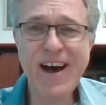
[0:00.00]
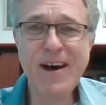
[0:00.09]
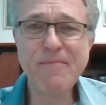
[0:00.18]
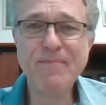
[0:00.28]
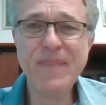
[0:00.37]

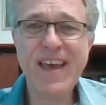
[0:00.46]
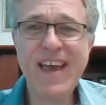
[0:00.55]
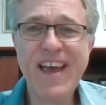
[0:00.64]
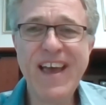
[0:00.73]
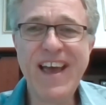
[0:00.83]
And
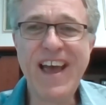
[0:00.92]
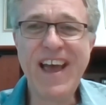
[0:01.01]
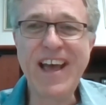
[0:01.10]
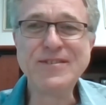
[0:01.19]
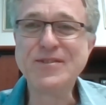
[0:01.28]

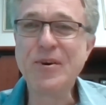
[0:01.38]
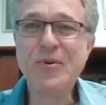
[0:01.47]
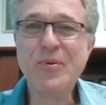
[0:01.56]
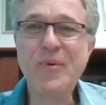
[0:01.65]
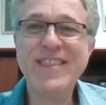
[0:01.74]

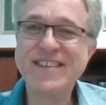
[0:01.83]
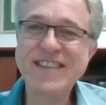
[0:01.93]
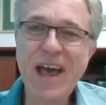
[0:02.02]
so when this